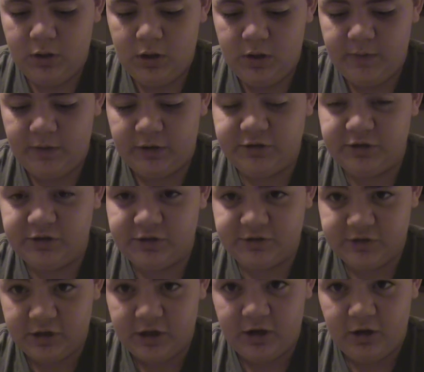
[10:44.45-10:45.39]
and then I take the
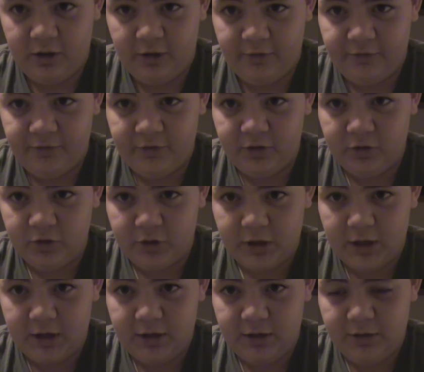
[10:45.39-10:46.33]
slide off and look
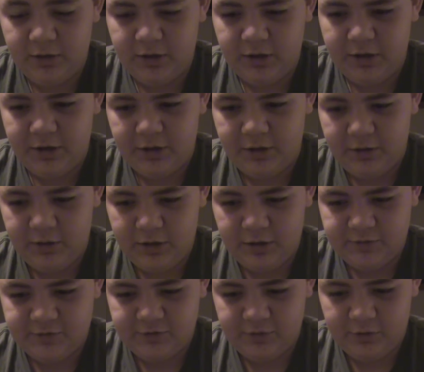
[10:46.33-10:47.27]
at it, and
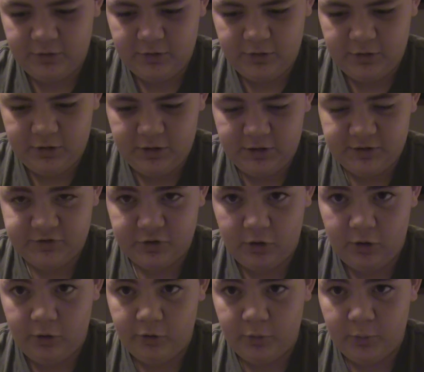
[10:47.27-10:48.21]
it's
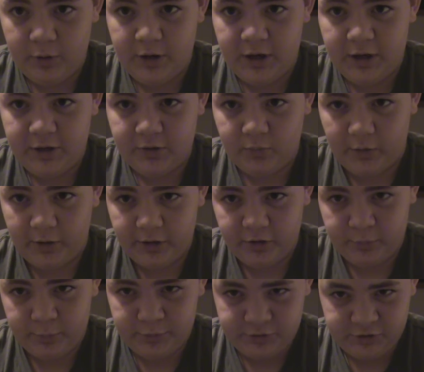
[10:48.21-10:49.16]
all the way in the
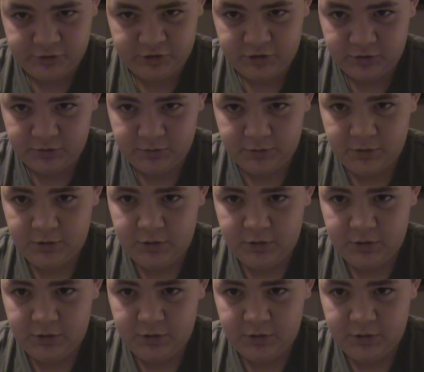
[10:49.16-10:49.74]
regular position.